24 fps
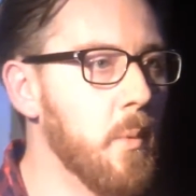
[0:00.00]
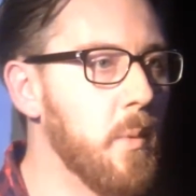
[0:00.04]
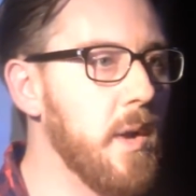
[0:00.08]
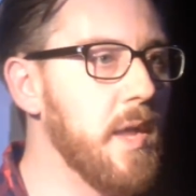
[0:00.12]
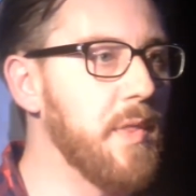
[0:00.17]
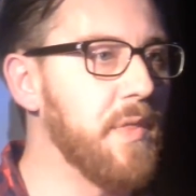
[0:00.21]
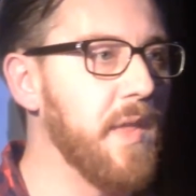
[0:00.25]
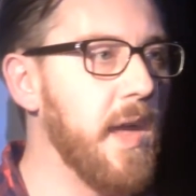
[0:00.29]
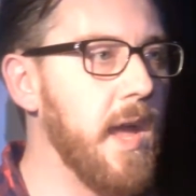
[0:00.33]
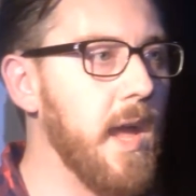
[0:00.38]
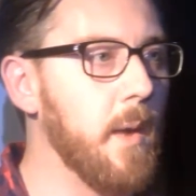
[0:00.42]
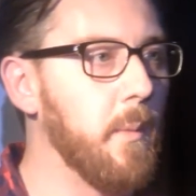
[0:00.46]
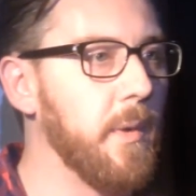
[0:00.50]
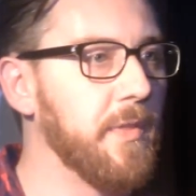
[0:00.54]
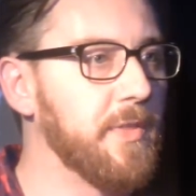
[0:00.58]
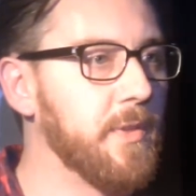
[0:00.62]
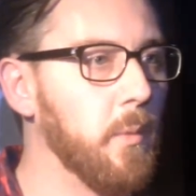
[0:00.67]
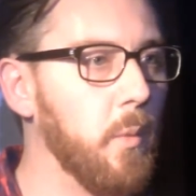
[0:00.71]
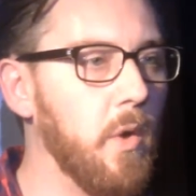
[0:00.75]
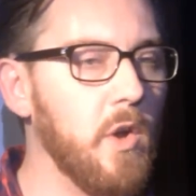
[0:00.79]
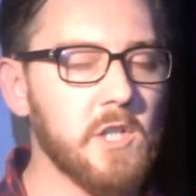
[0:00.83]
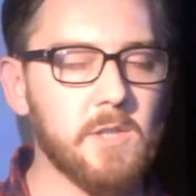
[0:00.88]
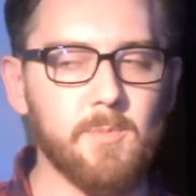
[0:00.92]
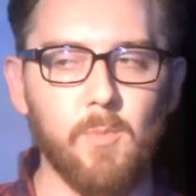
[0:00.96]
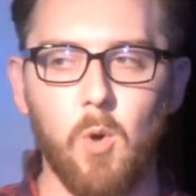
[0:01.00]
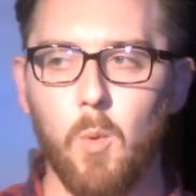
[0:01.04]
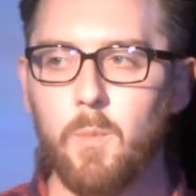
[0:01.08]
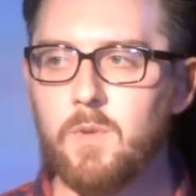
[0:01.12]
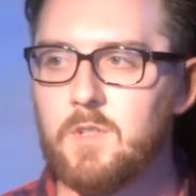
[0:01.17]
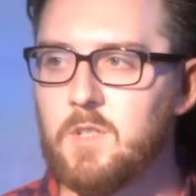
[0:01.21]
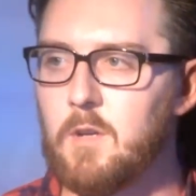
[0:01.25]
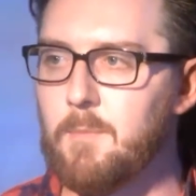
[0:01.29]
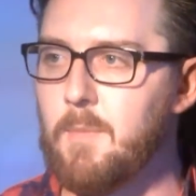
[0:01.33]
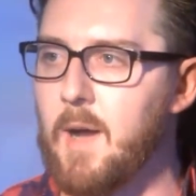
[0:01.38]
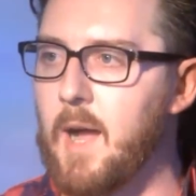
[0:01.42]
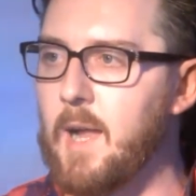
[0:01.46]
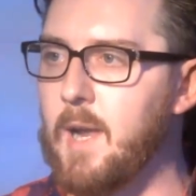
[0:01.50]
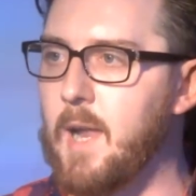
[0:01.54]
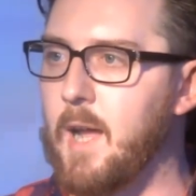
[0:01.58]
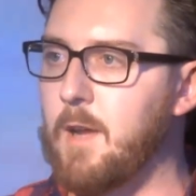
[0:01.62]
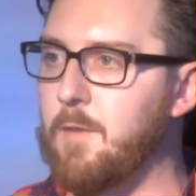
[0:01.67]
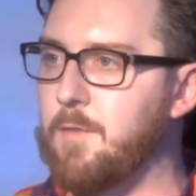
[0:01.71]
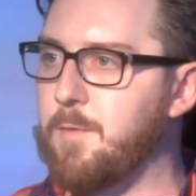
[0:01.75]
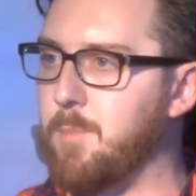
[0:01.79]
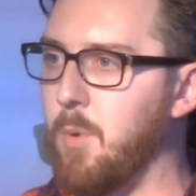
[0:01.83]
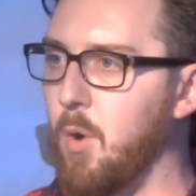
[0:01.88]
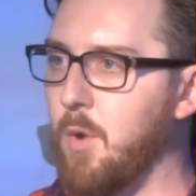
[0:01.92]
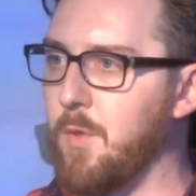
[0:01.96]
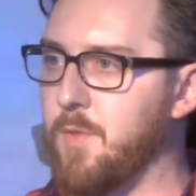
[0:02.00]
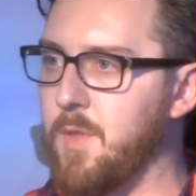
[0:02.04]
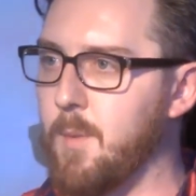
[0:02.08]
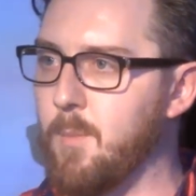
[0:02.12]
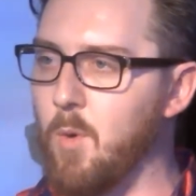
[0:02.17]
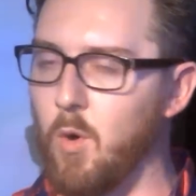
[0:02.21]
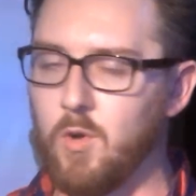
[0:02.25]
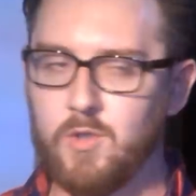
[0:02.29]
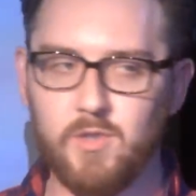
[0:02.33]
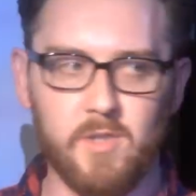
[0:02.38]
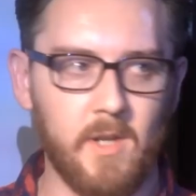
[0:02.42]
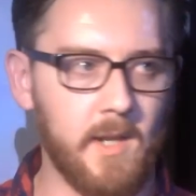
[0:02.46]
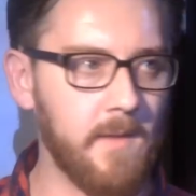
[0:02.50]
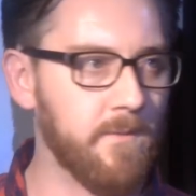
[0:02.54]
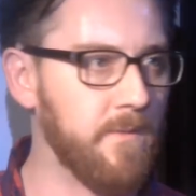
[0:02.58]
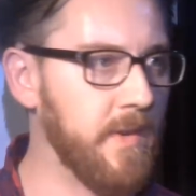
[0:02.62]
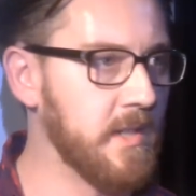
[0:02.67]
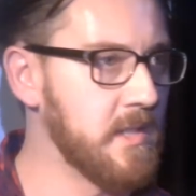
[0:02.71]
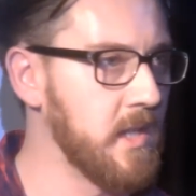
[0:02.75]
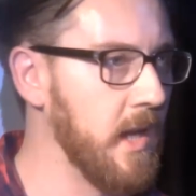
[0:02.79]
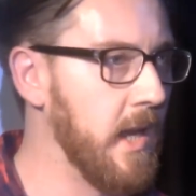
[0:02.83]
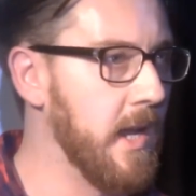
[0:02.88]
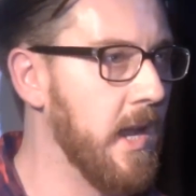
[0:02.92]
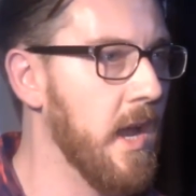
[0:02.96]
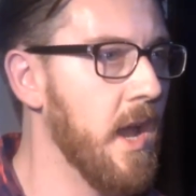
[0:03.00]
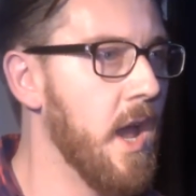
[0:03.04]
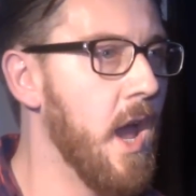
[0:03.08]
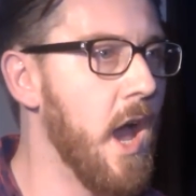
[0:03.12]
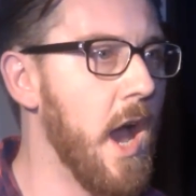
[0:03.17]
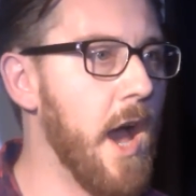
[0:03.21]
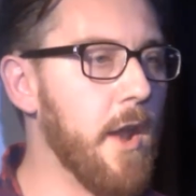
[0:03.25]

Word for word: with, uh, with the worst moments of my life, both emotionally and physically,